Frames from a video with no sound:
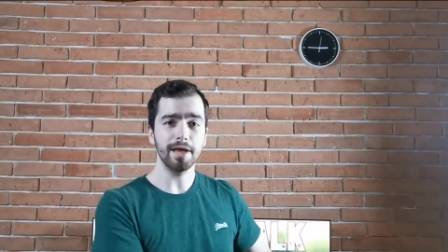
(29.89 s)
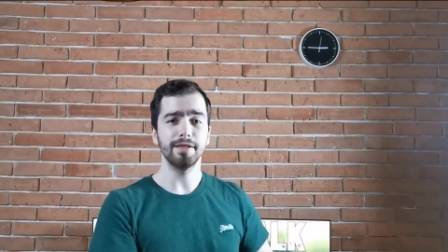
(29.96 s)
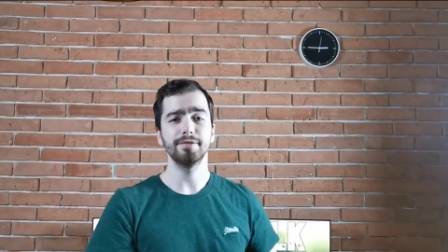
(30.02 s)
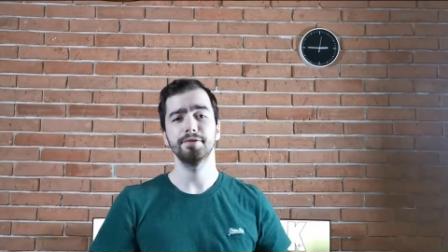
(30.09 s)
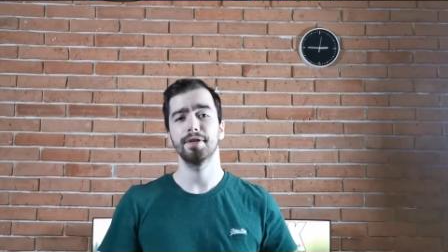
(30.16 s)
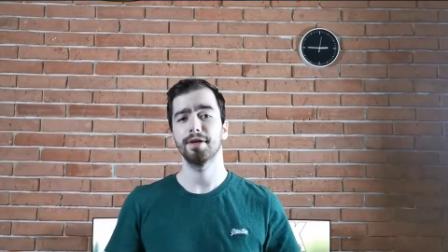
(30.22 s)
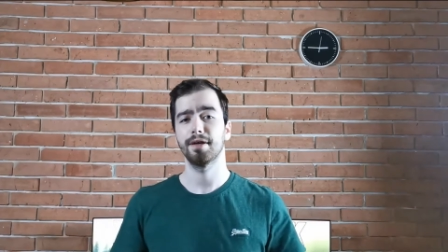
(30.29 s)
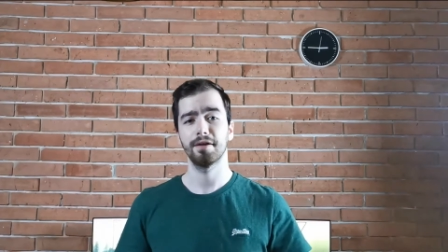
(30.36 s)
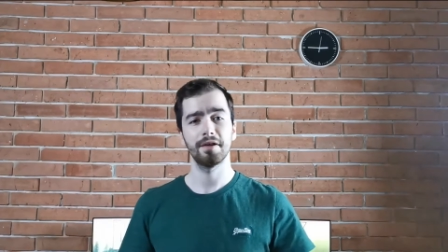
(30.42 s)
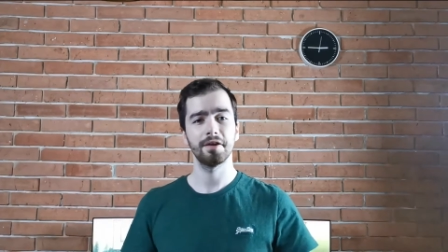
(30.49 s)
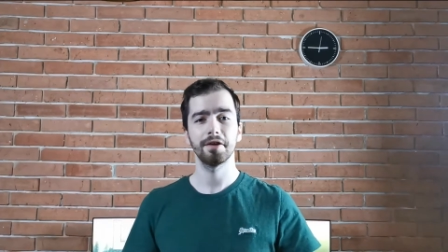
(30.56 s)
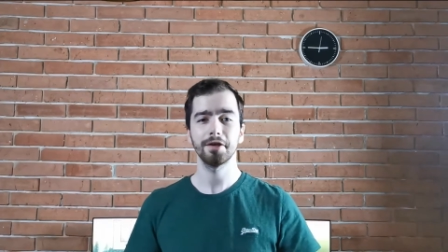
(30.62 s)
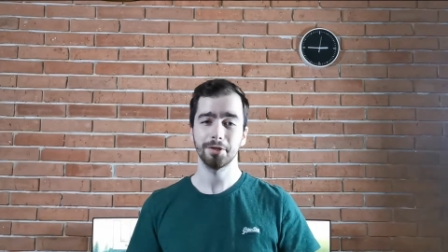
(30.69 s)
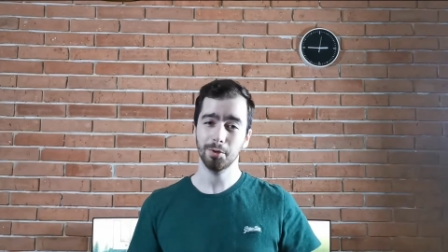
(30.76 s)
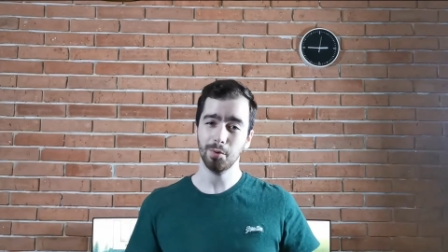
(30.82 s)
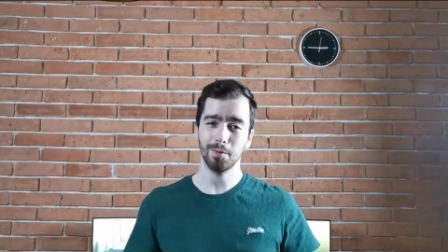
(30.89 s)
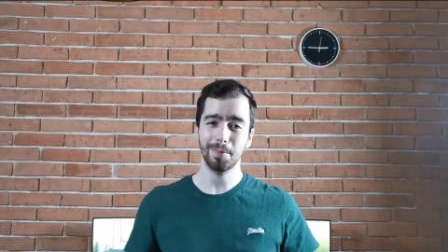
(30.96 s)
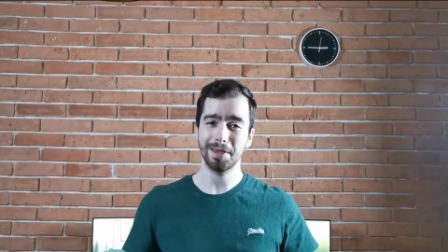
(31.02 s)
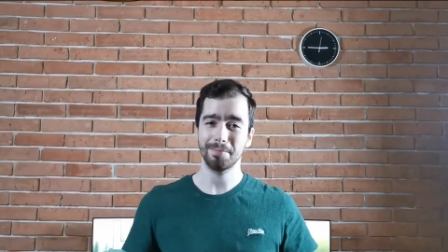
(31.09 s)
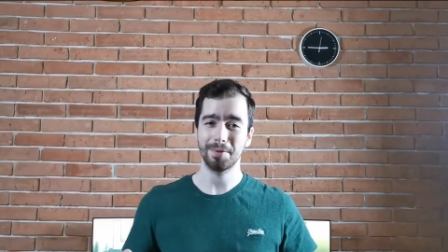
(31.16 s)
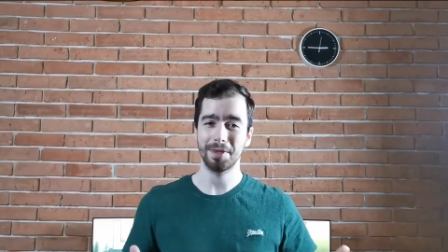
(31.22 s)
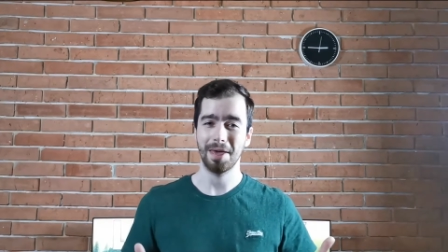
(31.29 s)
and uh, you will
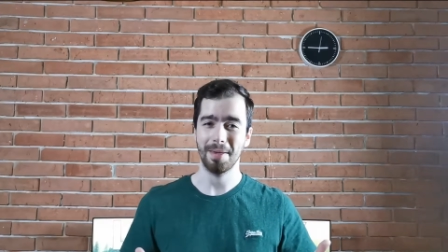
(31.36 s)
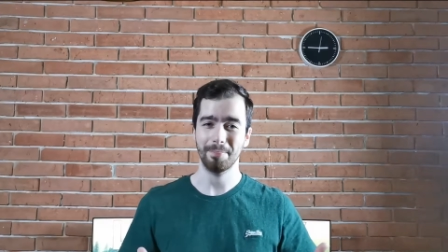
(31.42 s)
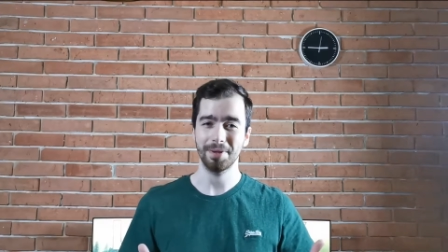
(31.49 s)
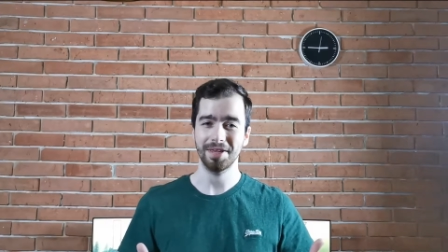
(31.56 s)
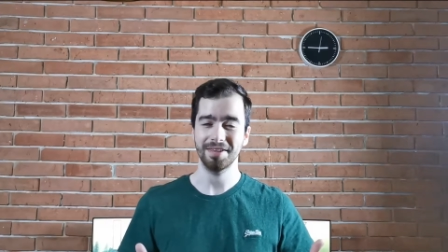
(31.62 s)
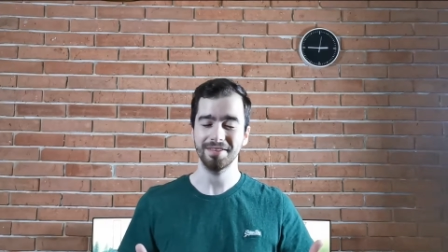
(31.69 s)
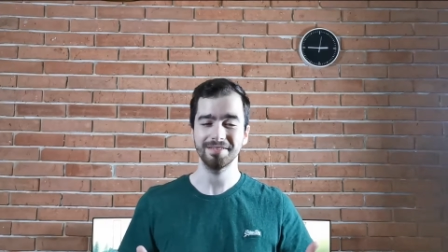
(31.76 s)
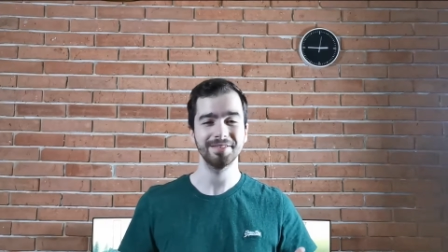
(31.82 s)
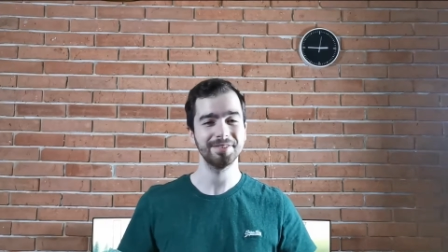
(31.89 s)
make me happy.